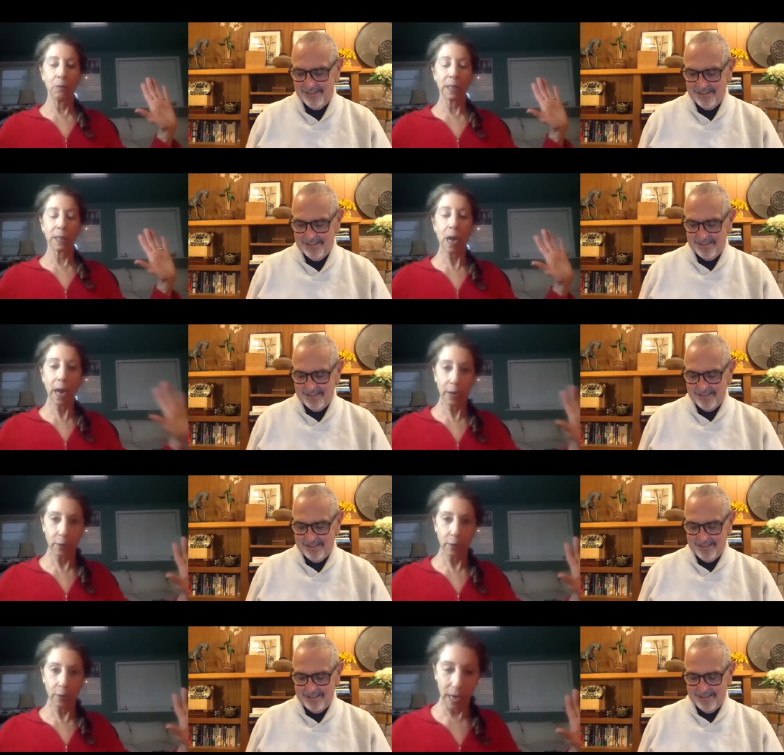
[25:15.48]
Speaker 1: retired.
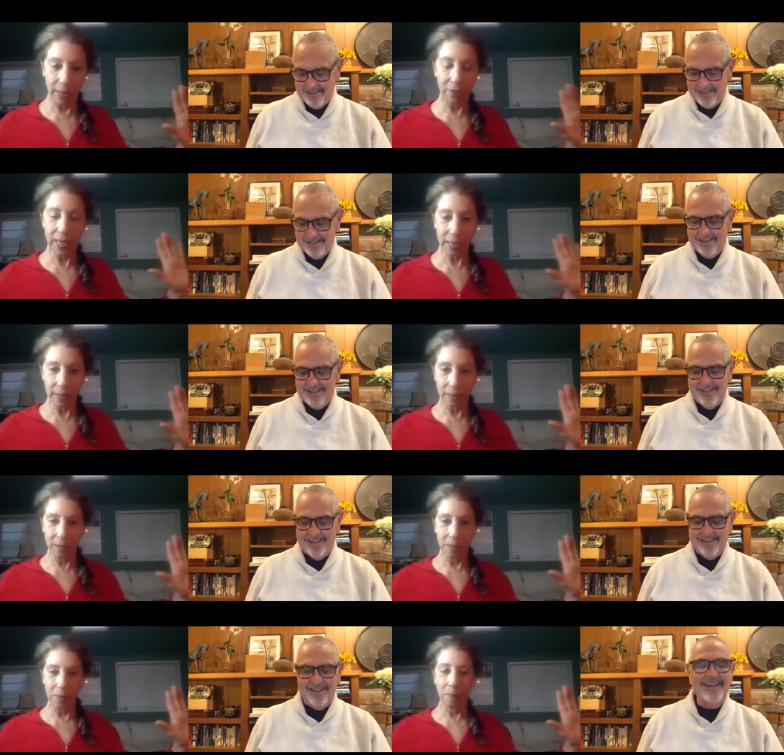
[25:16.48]
I, I think,
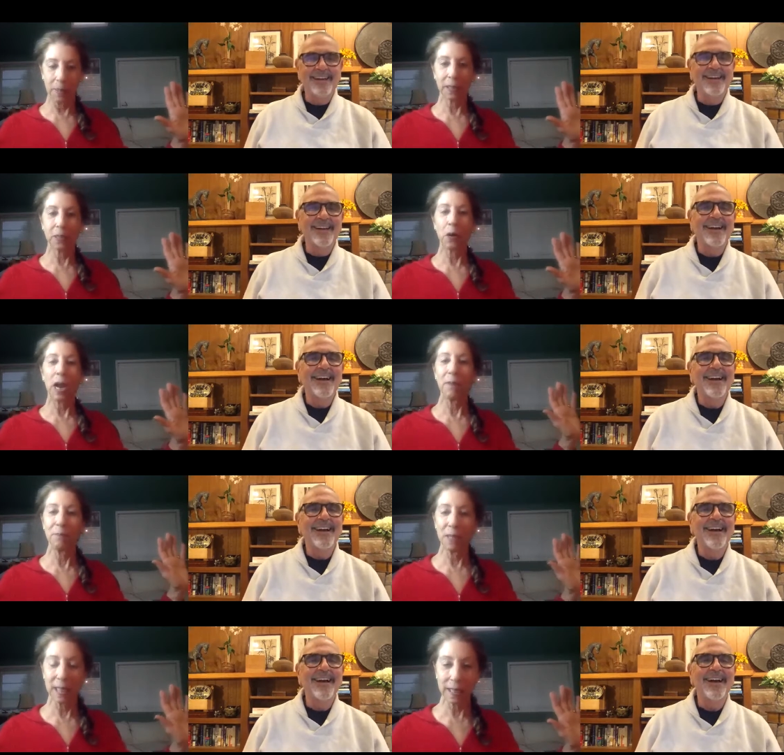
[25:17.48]
but there have
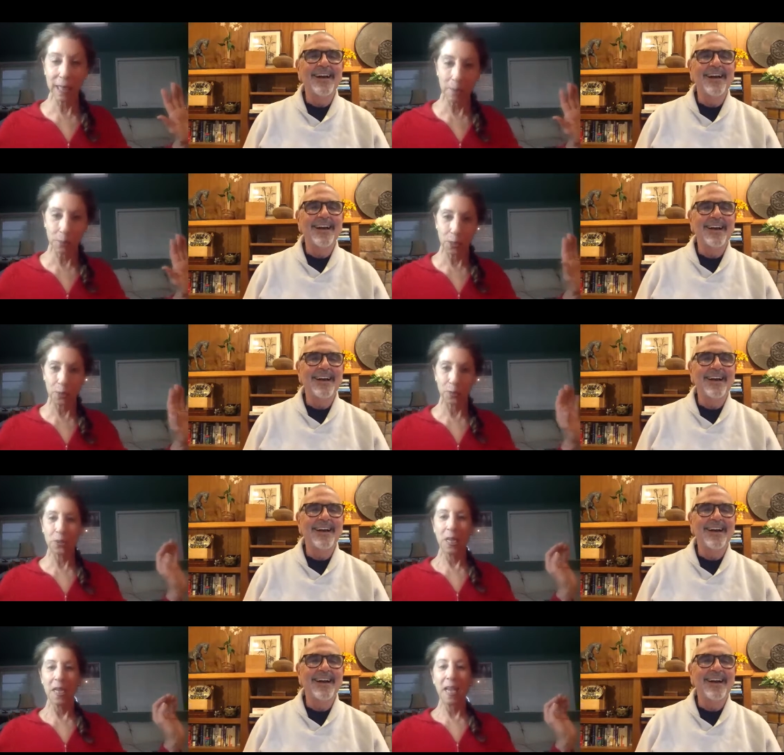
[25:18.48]
been exceptions,
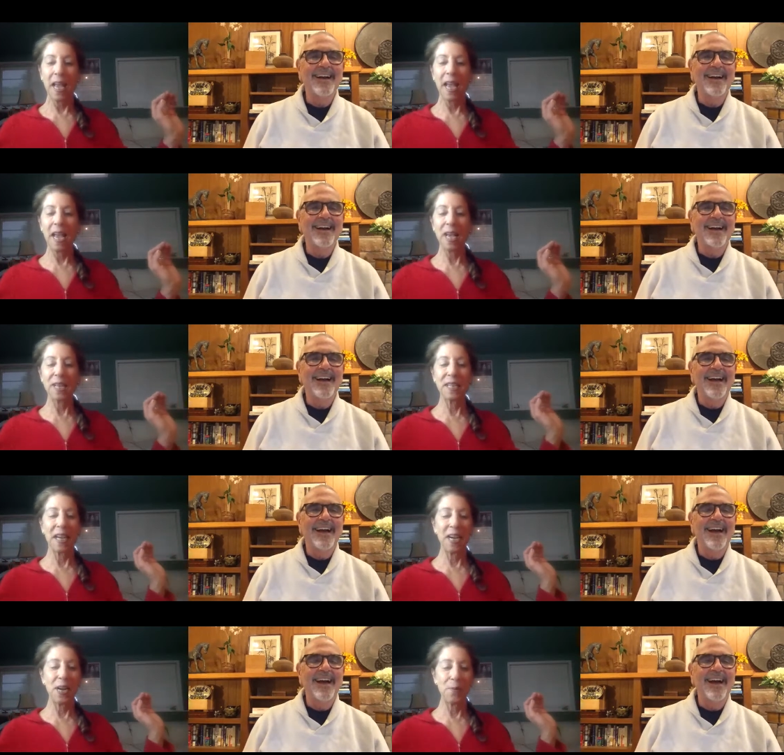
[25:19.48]
and
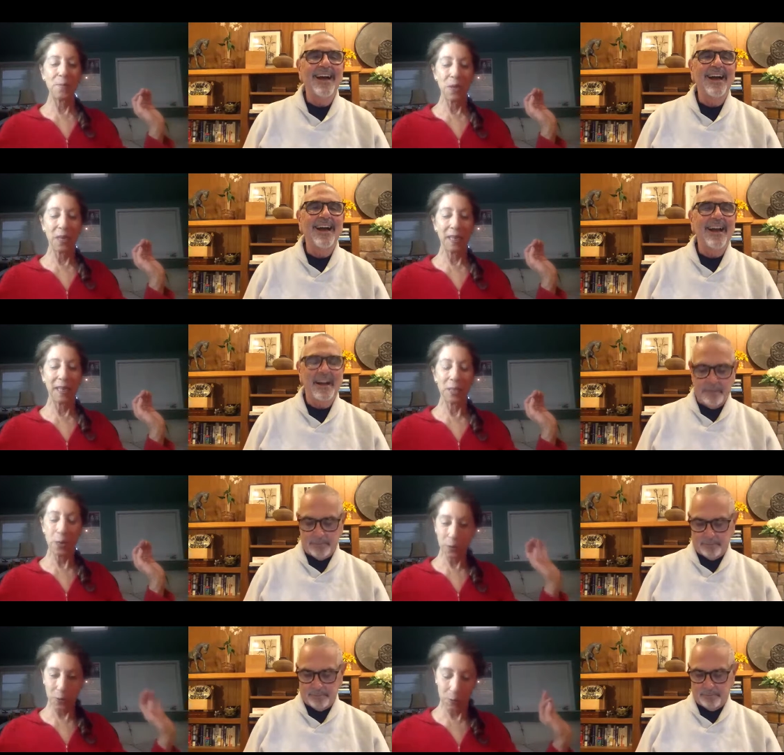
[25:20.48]
um, I
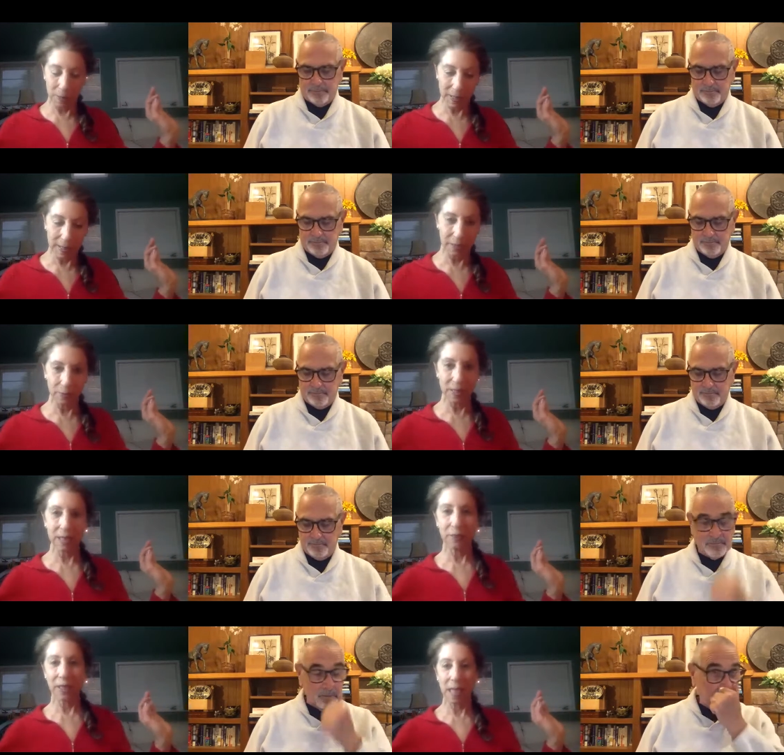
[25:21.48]
know there's been a series
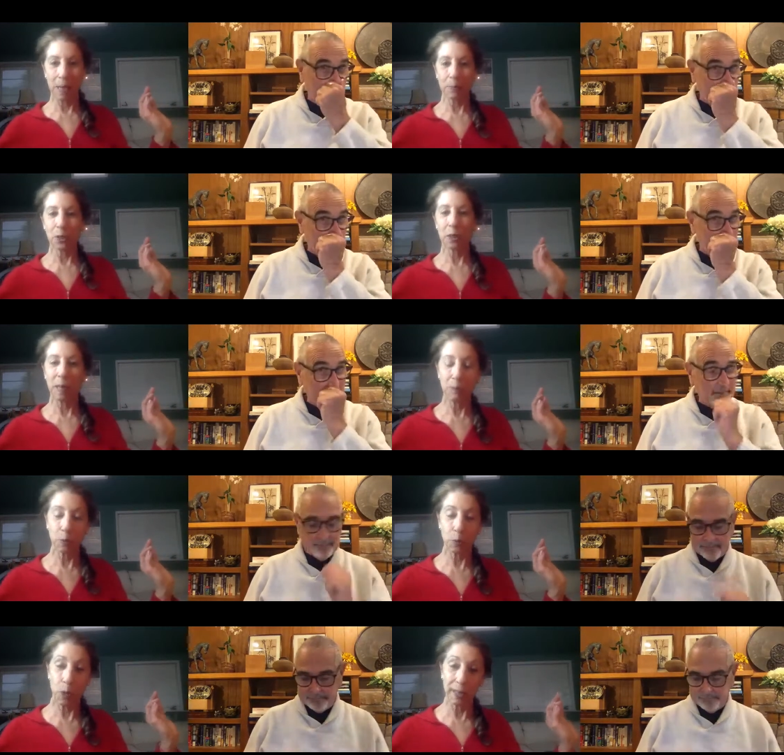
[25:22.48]
of exceptions. I'm
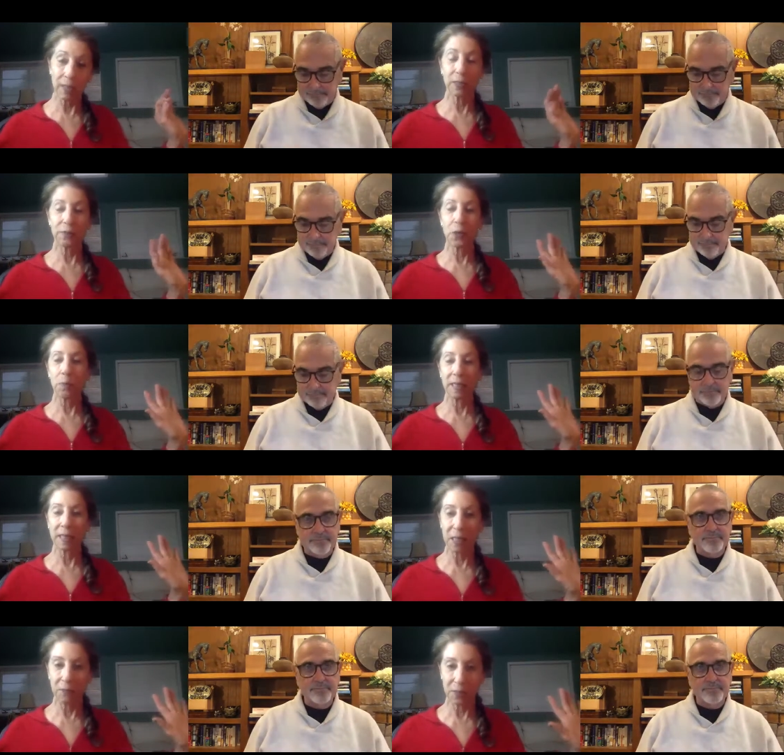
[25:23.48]
trying to devote
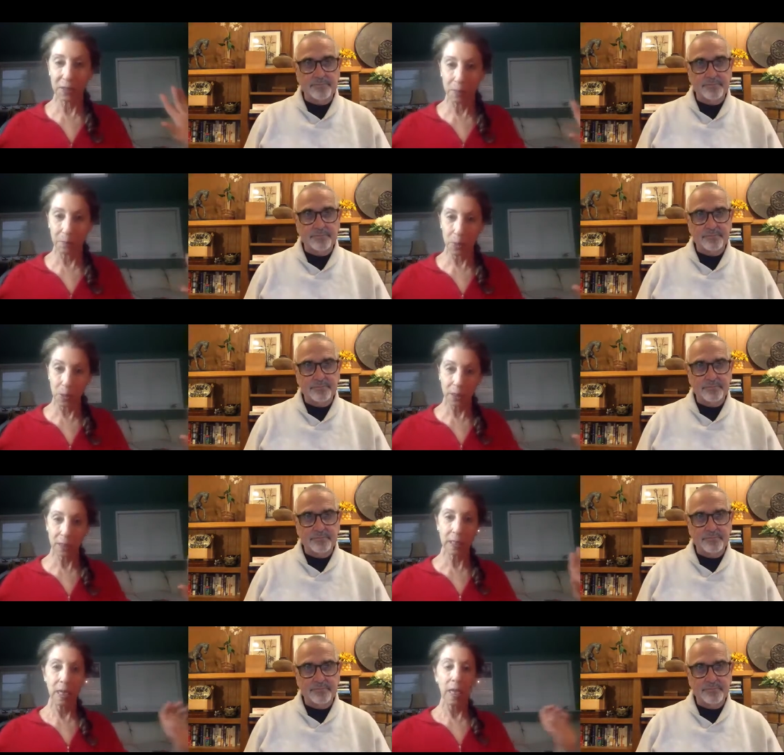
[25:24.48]
myself to some
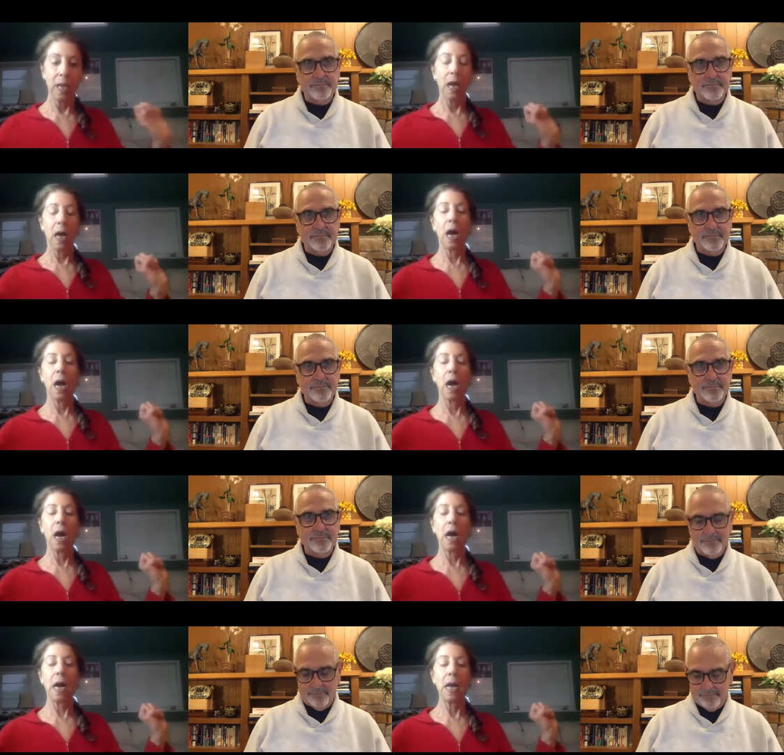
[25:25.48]
books.
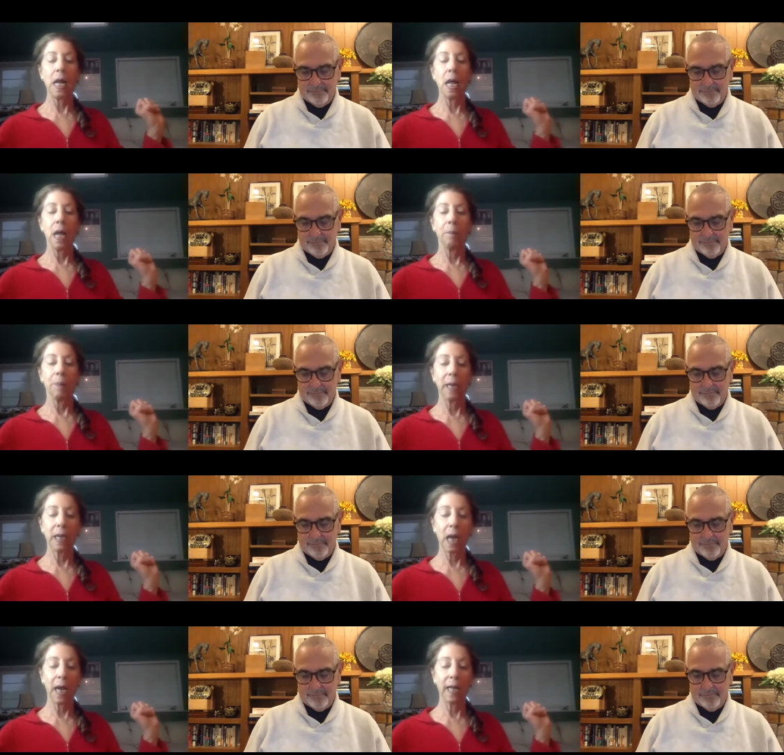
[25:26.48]
Uh, but
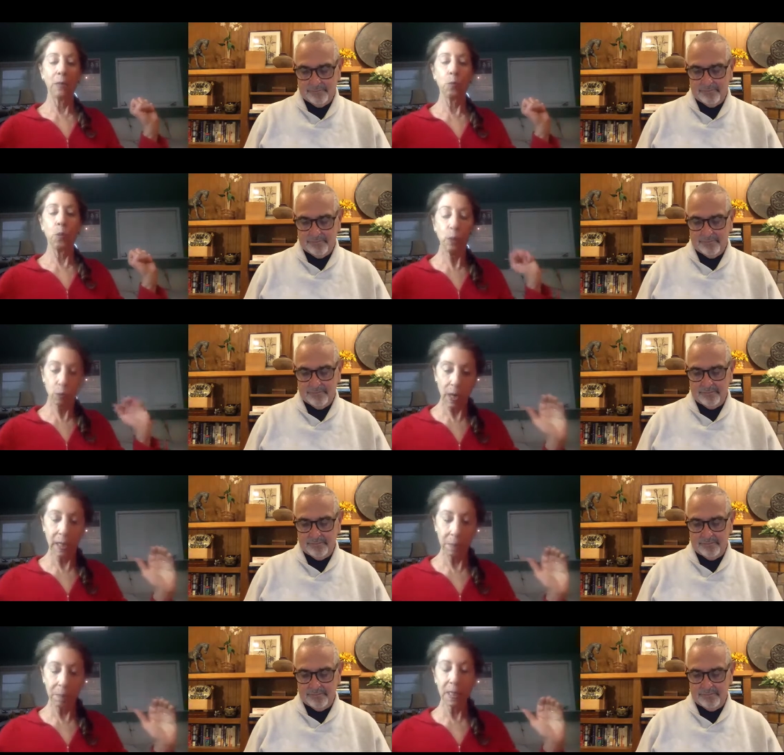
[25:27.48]
I will write
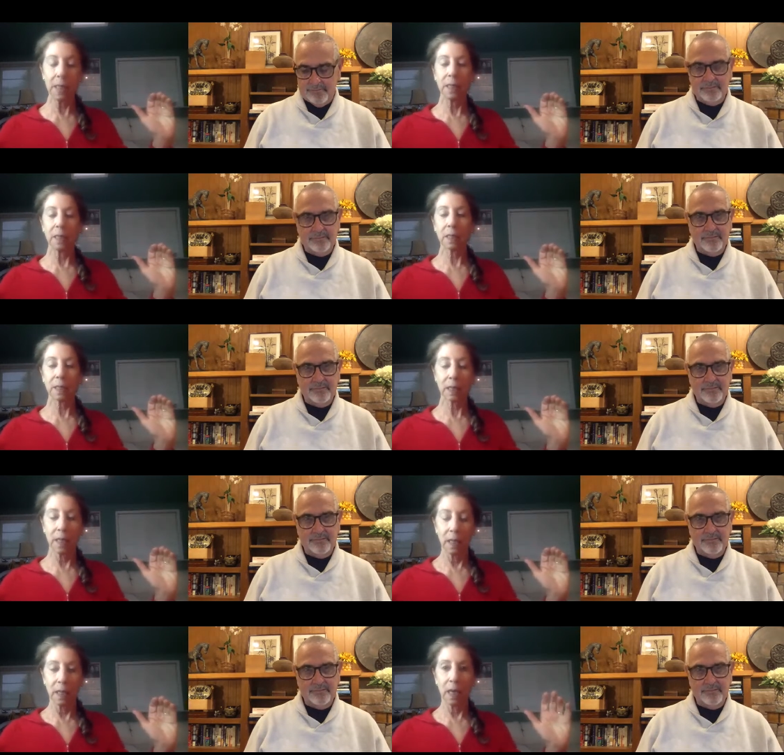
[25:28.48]
a piece
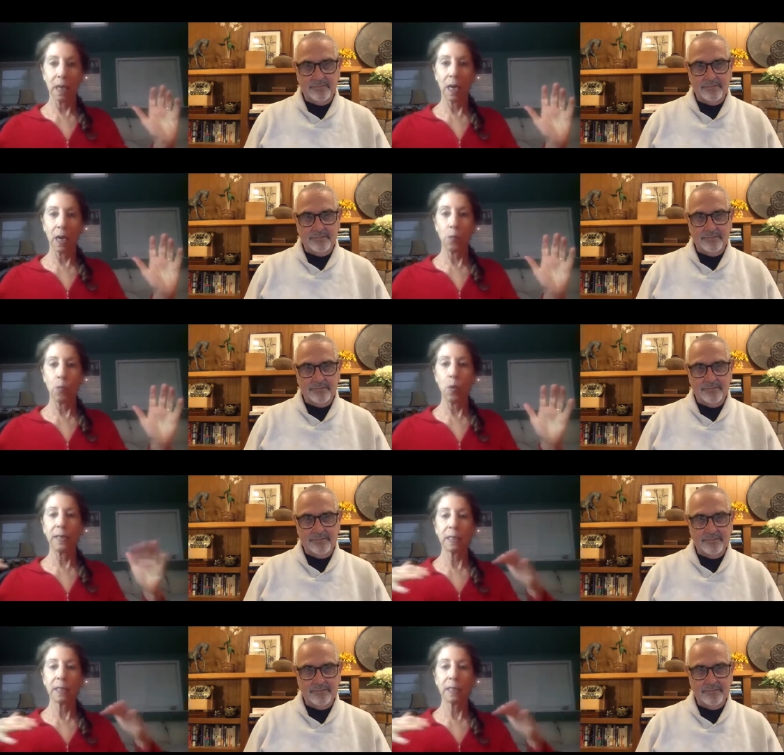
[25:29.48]
uh, when the